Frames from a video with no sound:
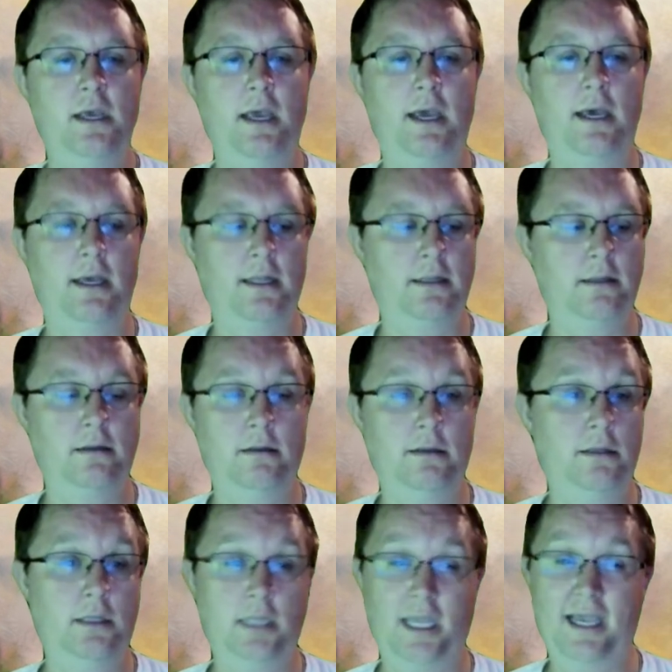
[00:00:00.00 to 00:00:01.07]

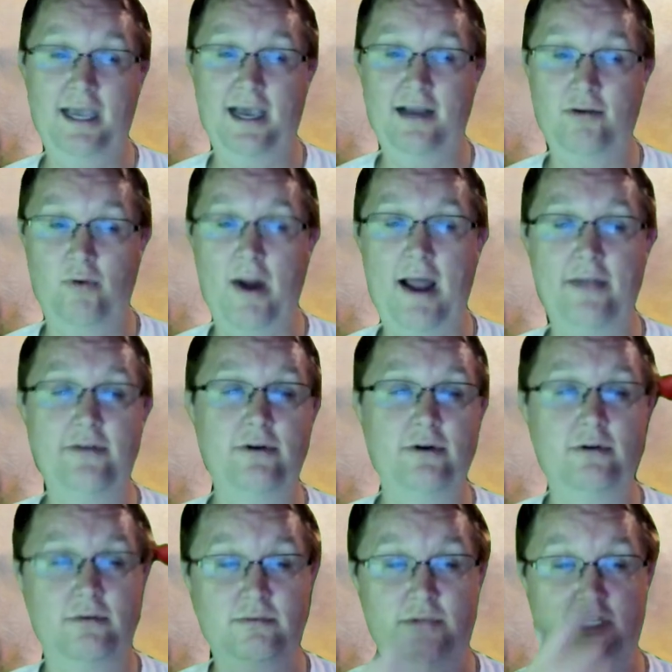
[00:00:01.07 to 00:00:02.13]
and they had
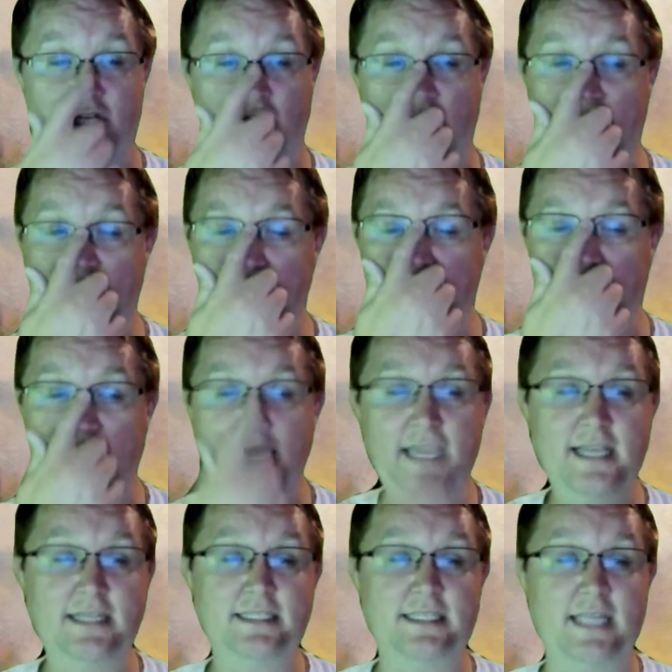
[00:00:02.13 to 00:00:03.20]
rather strange
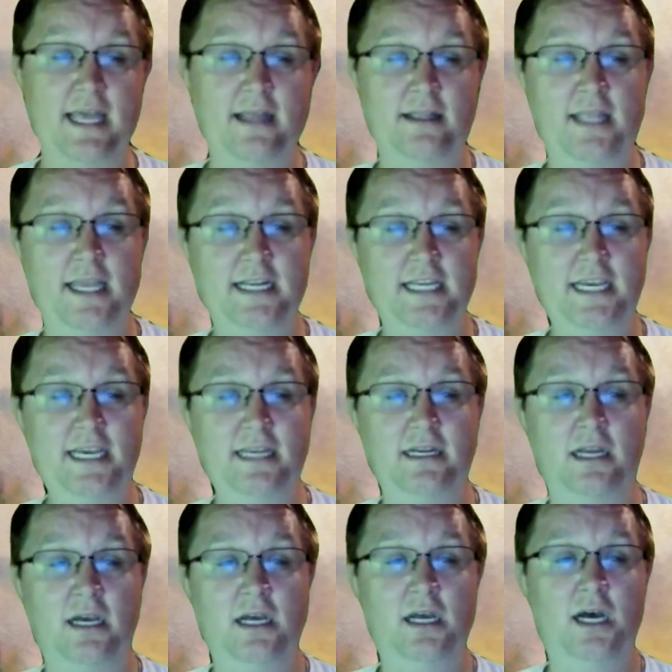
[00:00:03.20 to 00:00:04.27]
things that they did
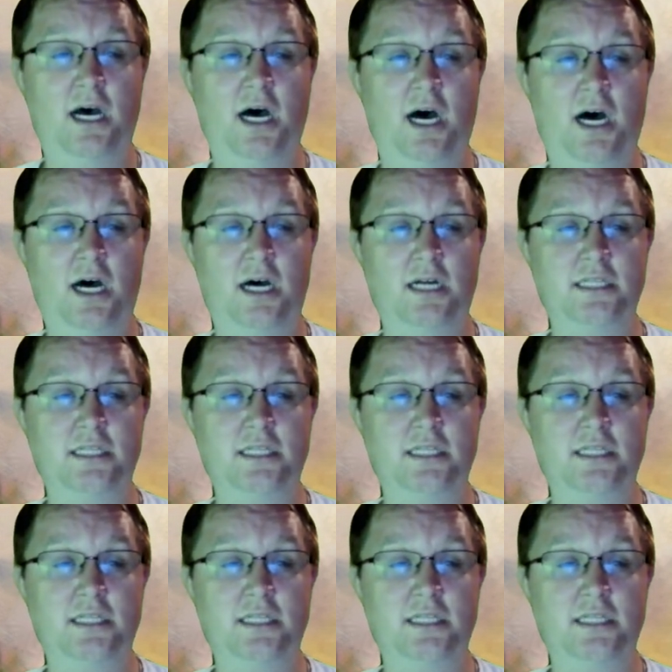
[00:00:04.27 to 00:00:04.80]
uh,